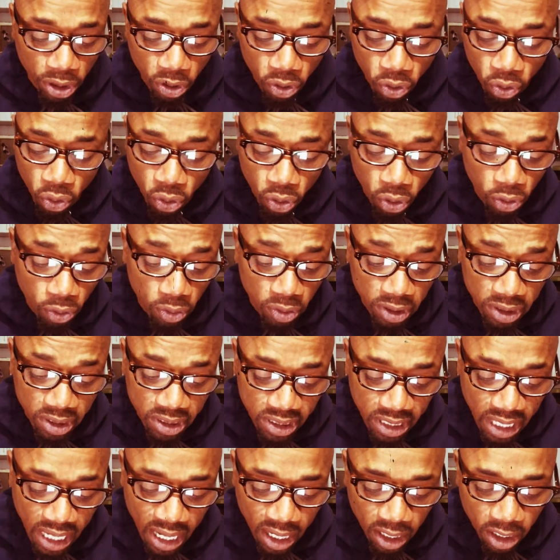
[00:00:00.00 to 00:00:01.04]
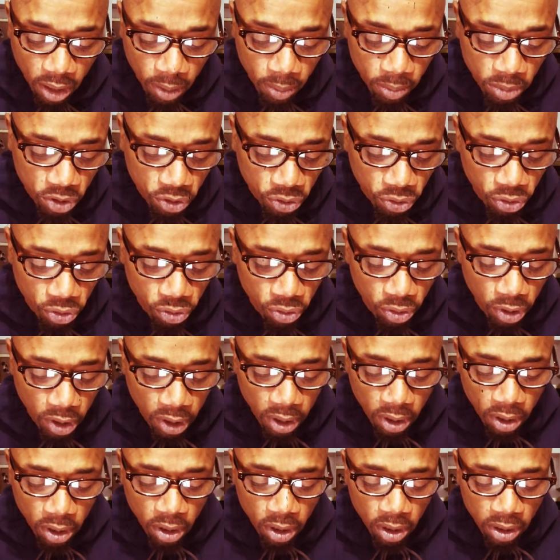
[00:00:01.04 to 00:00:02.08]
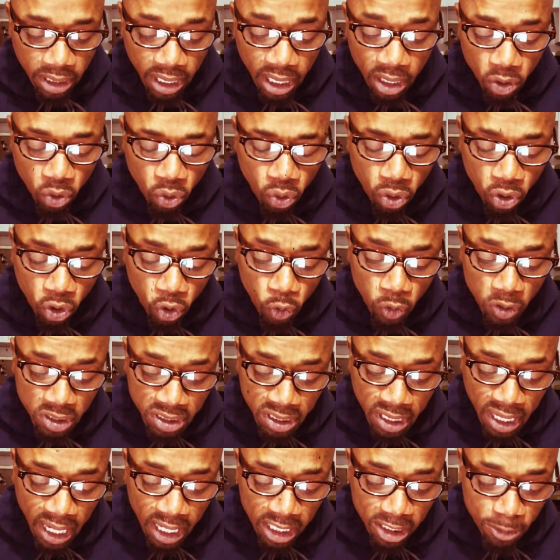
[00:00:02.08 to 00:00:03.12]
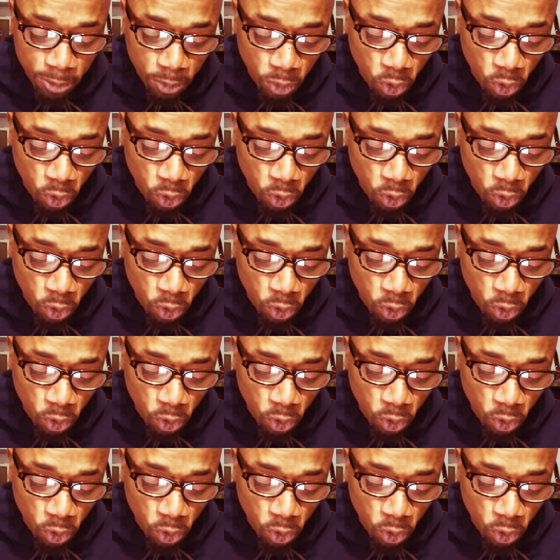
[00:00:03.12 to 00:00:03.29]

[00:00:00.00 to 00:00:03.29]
and the oracle does not come true, that oracle was not